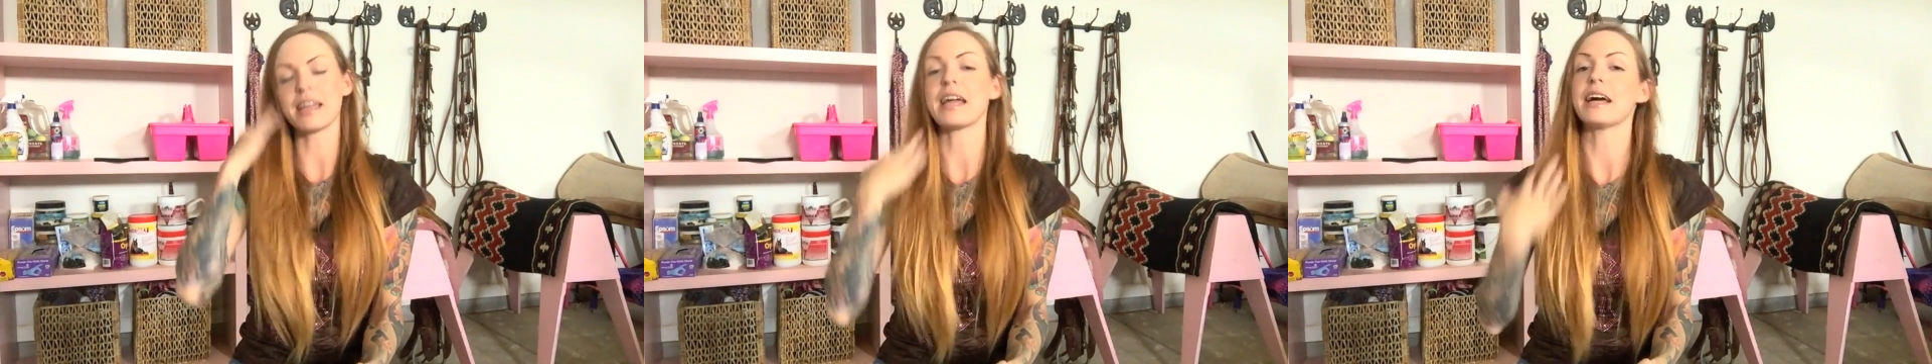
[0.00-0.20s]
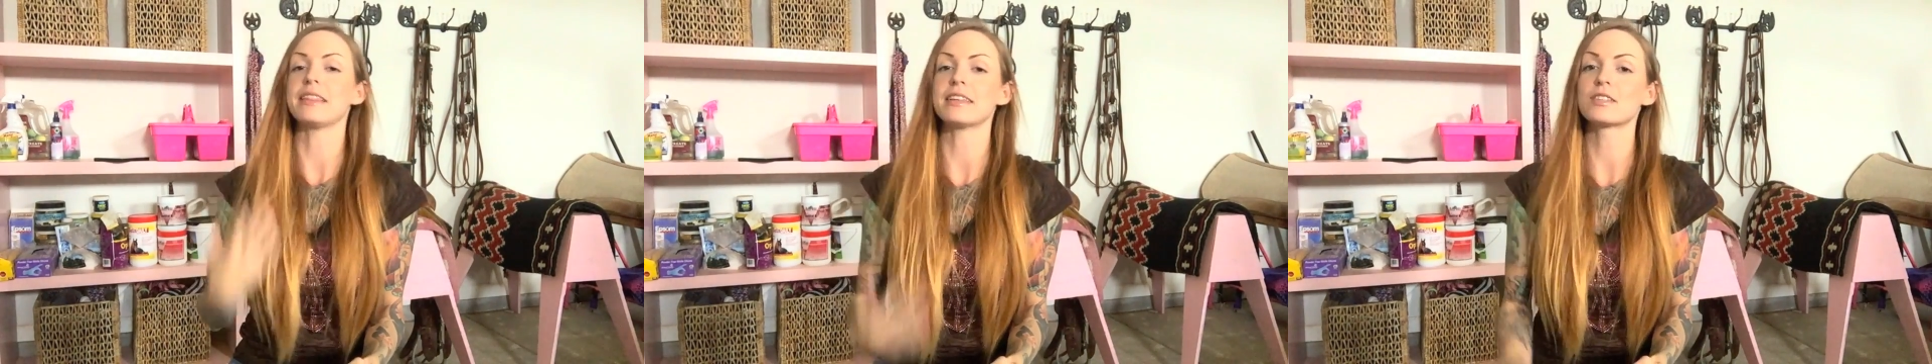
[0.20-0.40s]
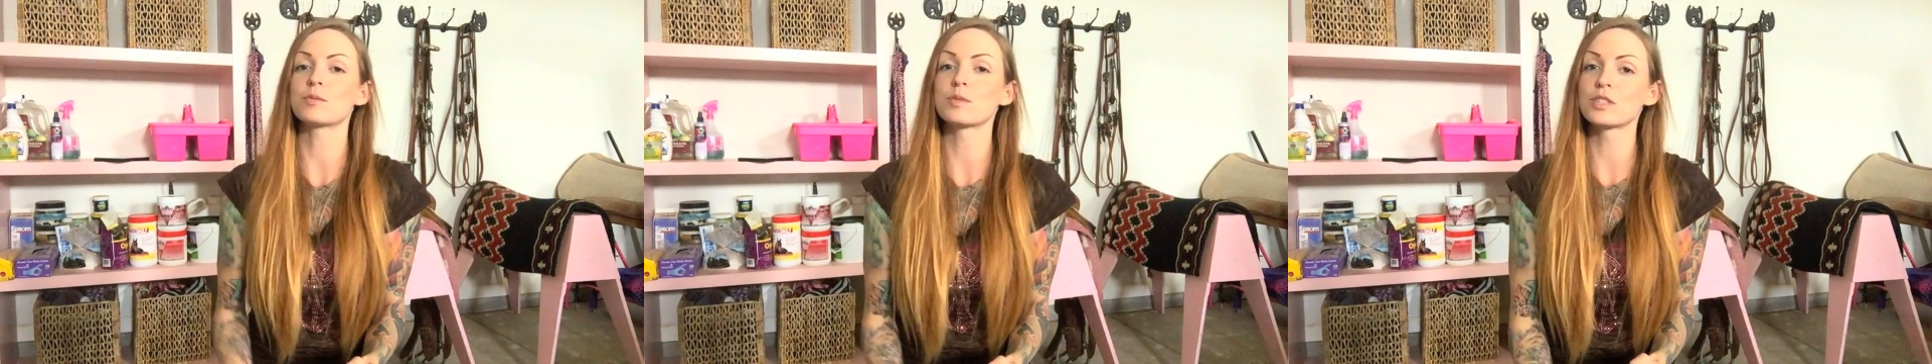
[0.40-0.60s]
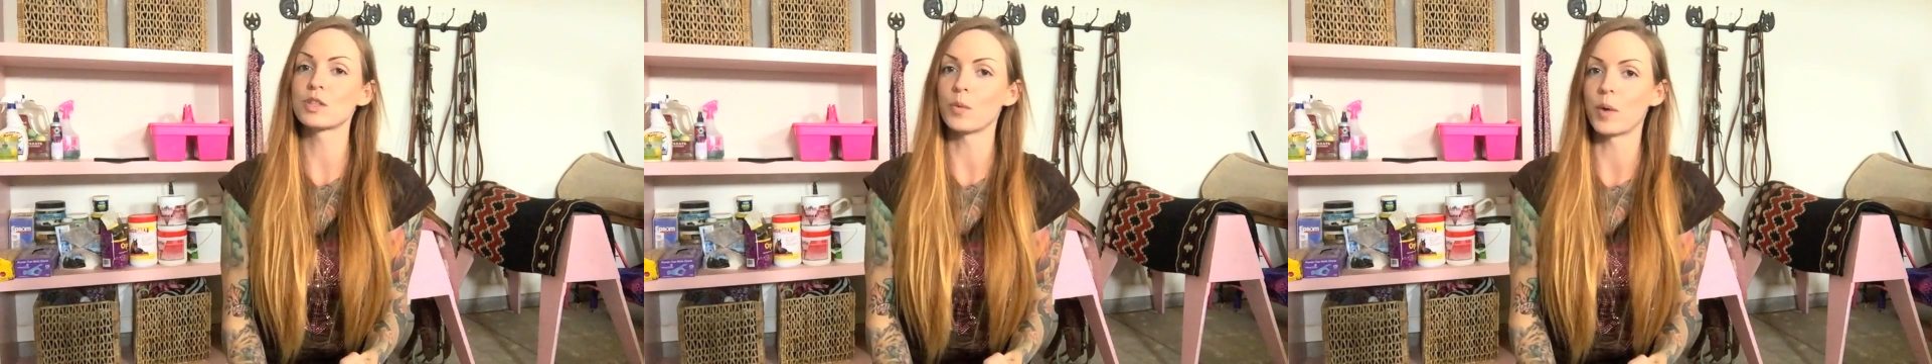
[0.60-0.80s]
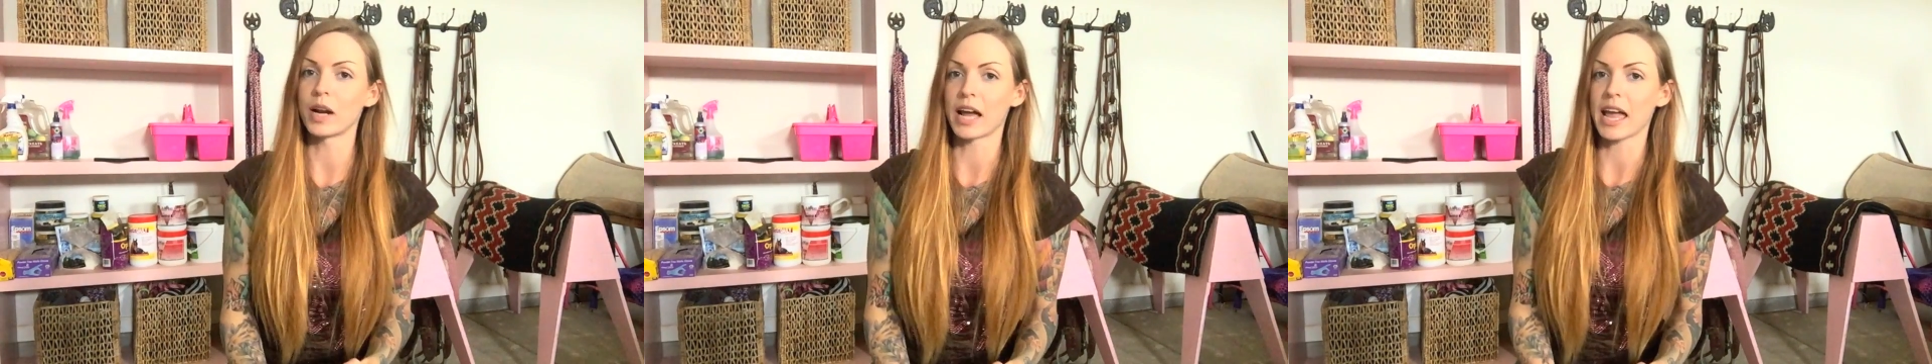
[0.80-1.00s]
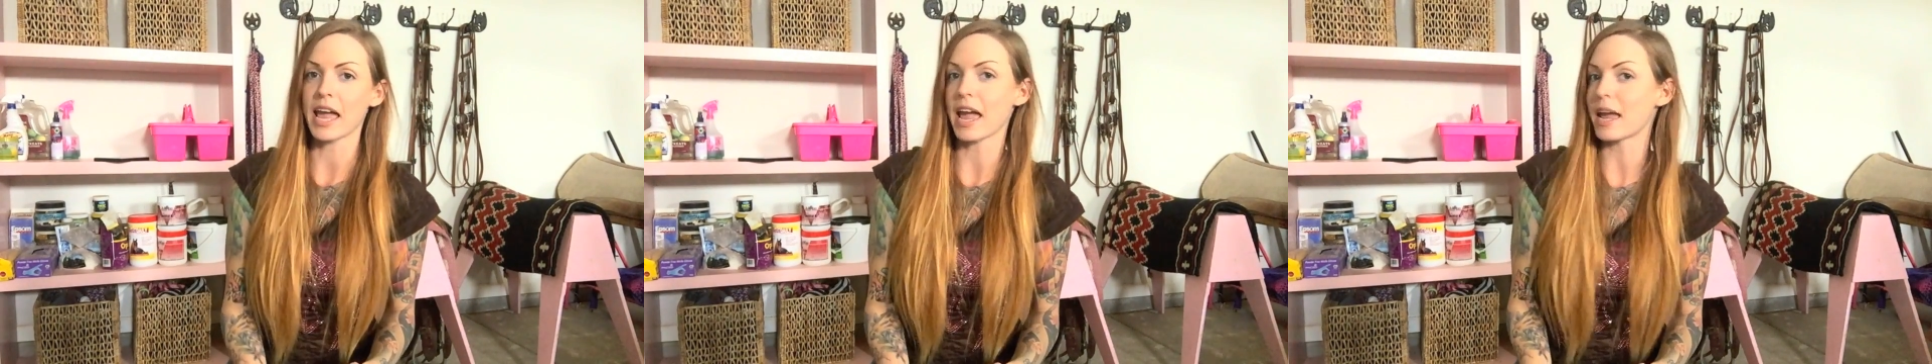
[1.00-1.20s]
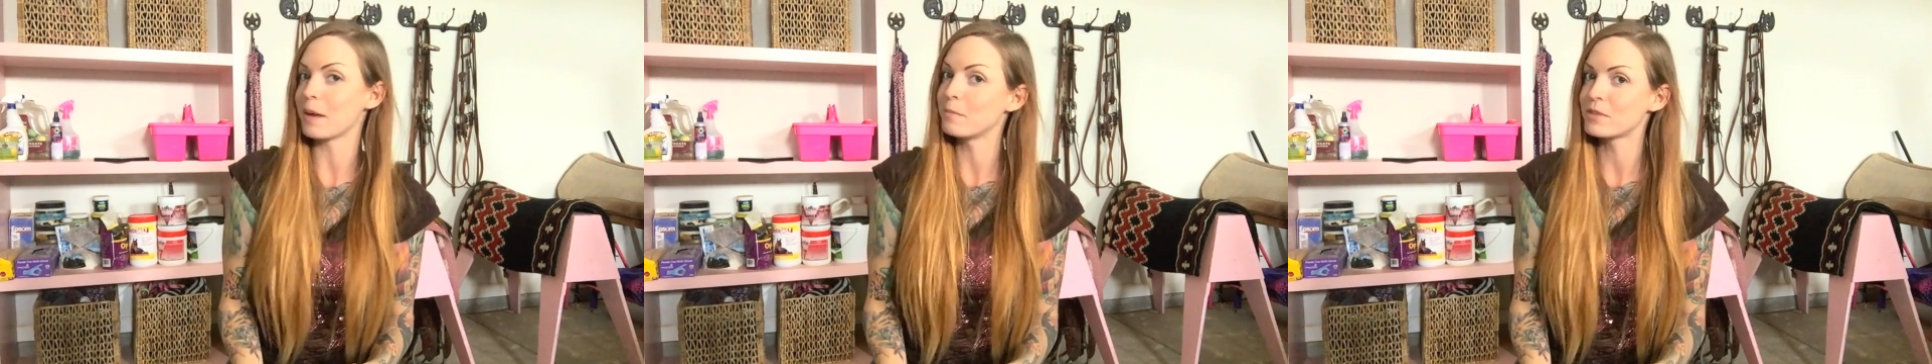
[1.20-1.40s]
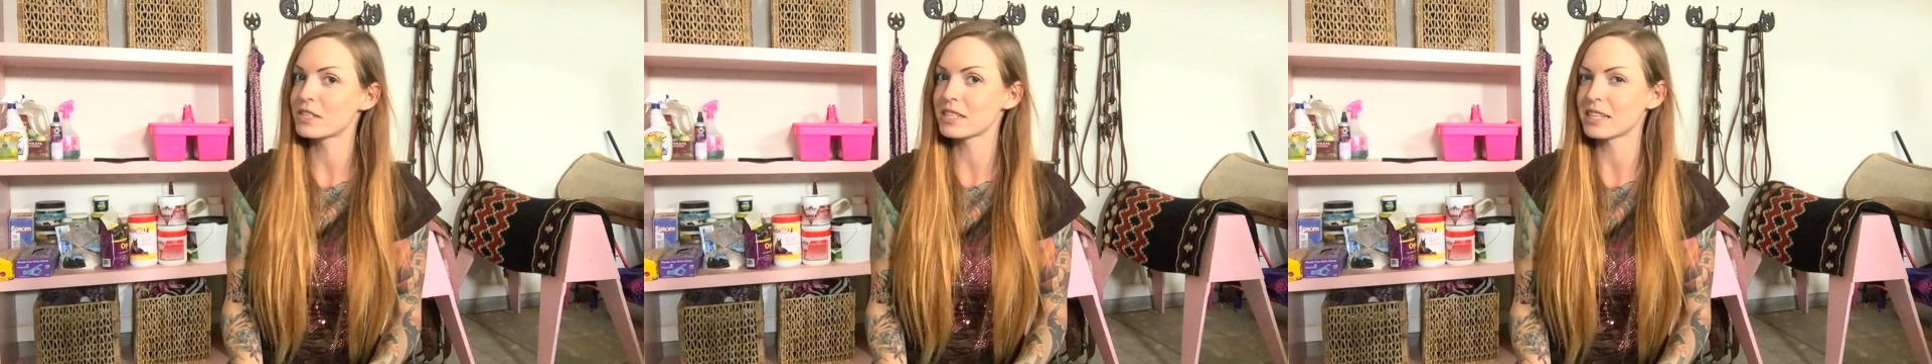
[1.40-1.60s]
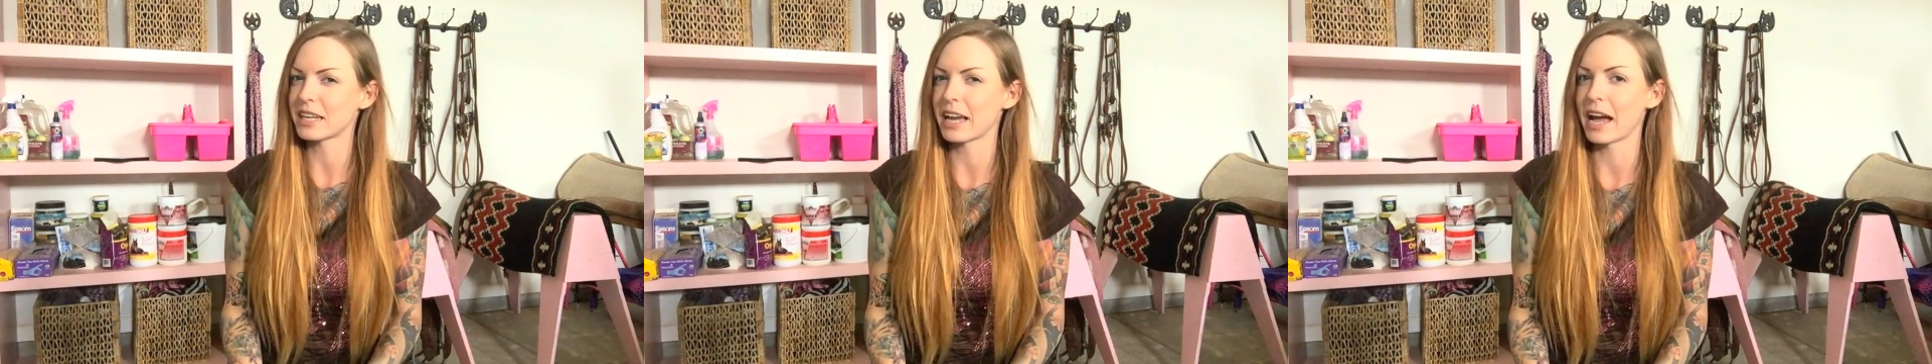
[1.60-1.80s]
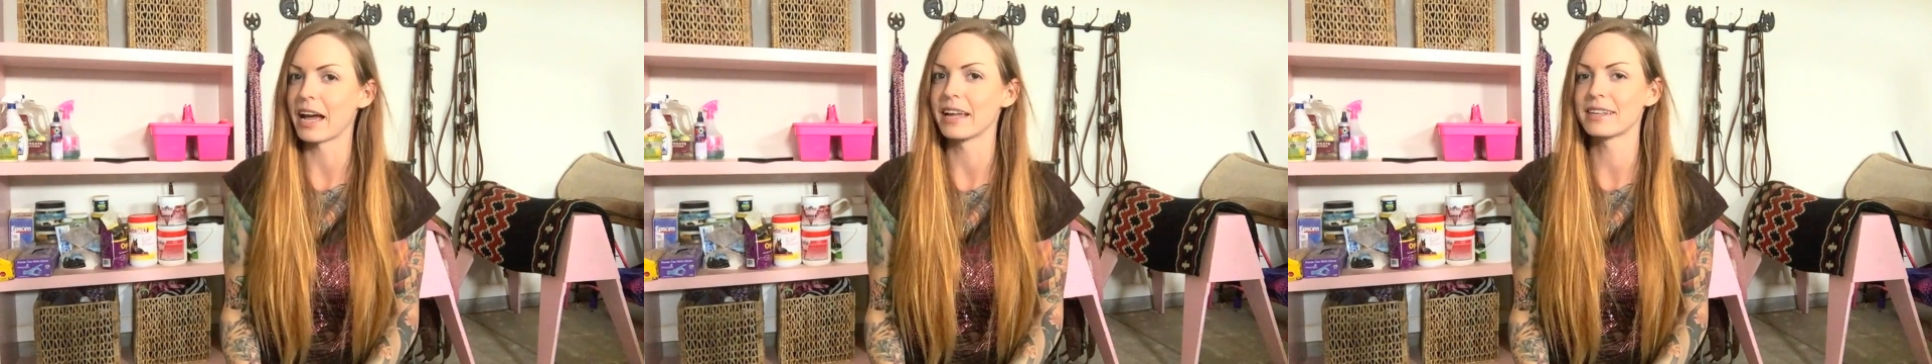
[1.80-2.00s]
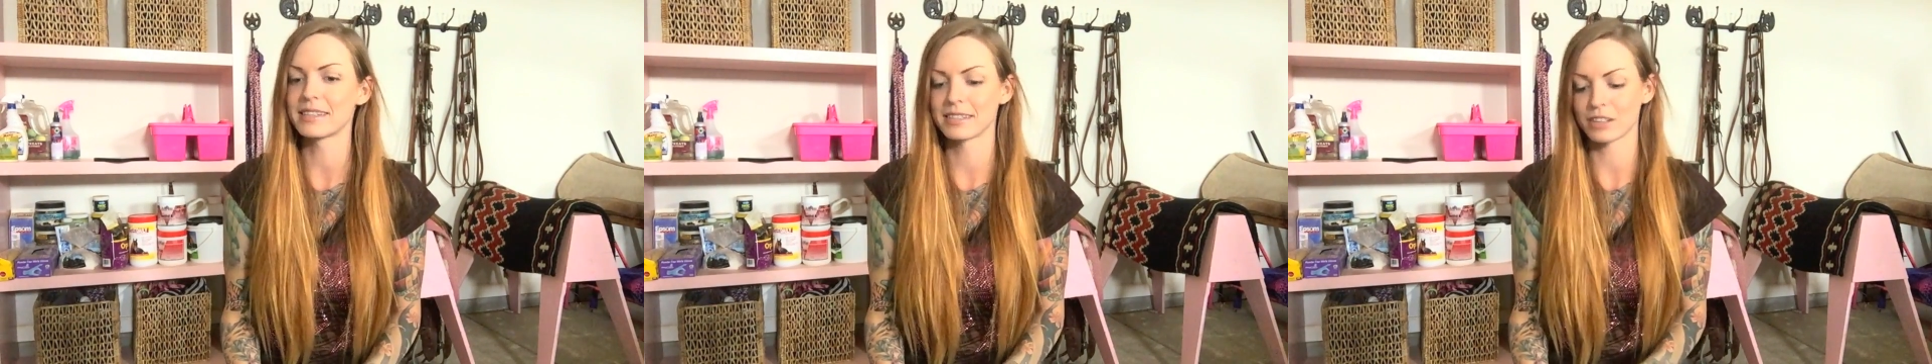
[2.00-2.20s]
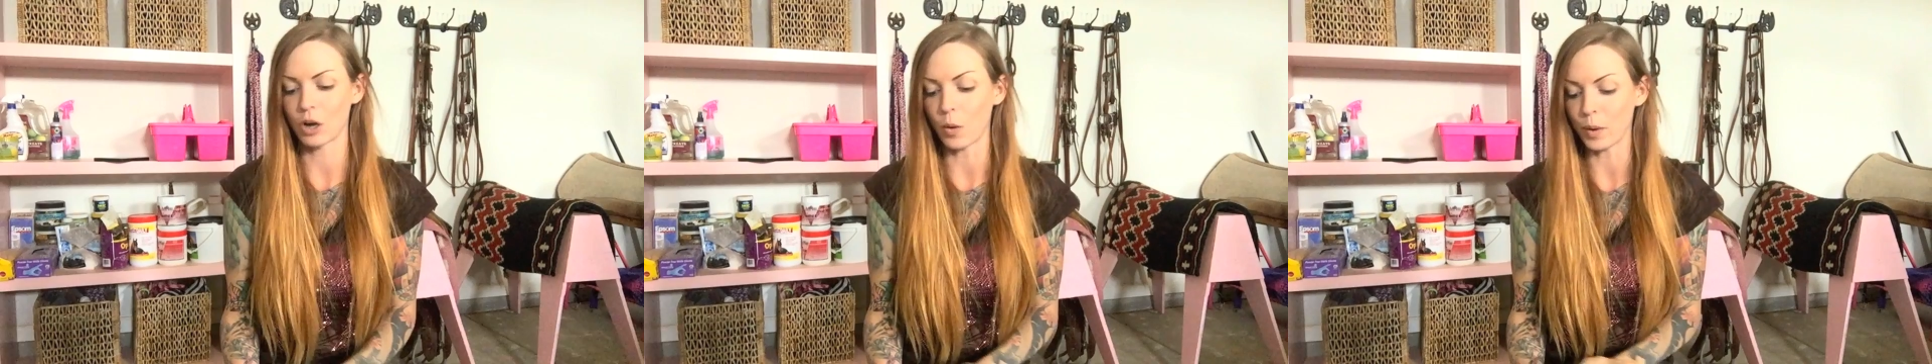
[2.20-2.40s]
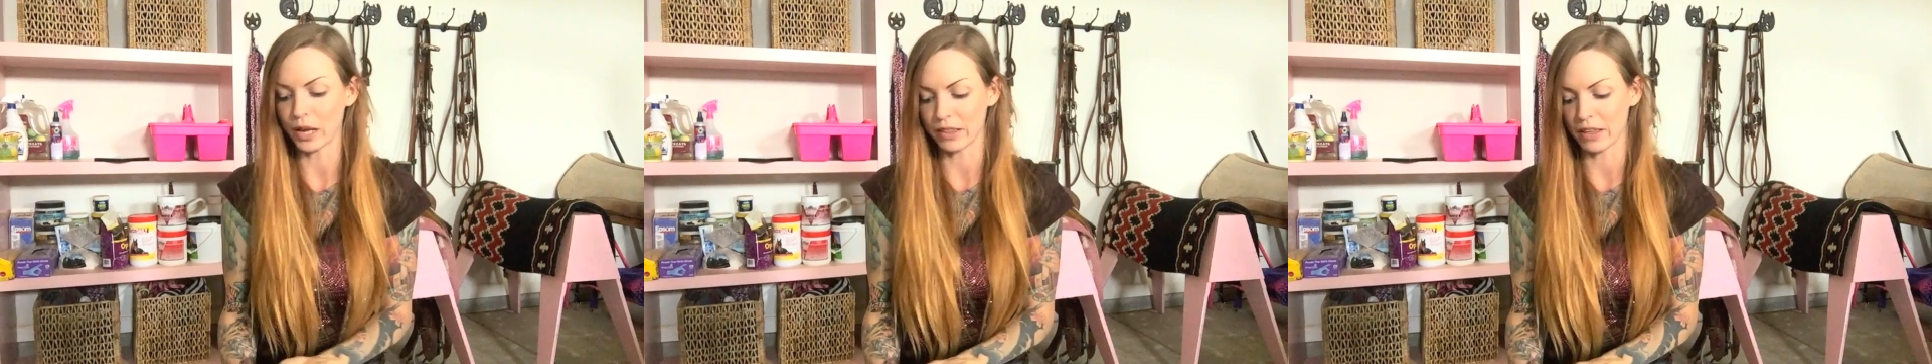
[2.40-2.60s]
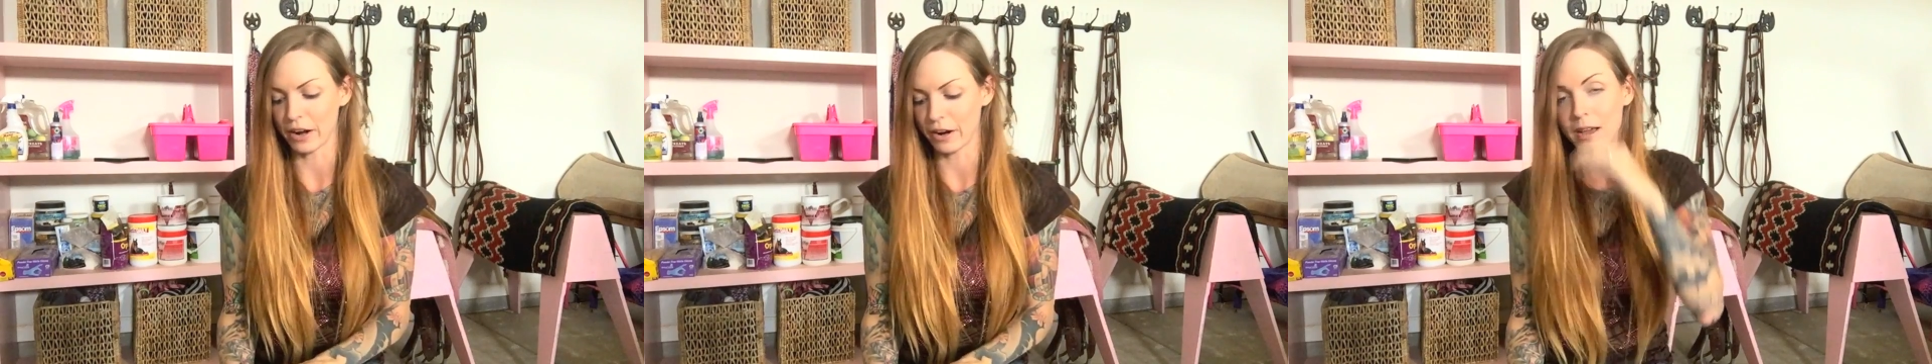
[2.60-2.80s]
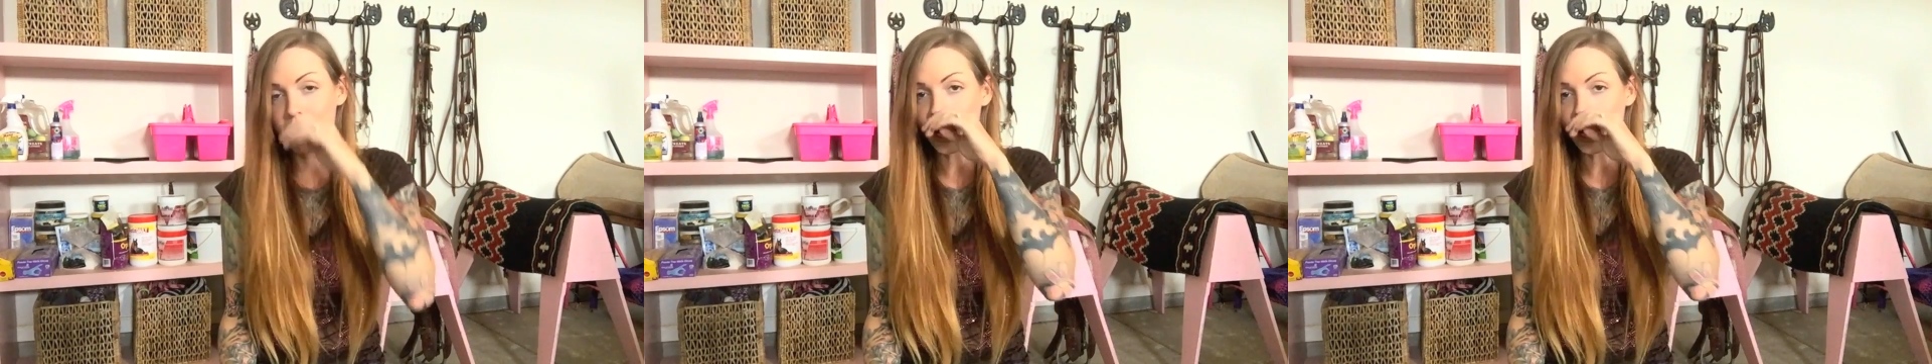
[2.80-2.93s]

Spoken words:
and this was the one I aimed to get going there.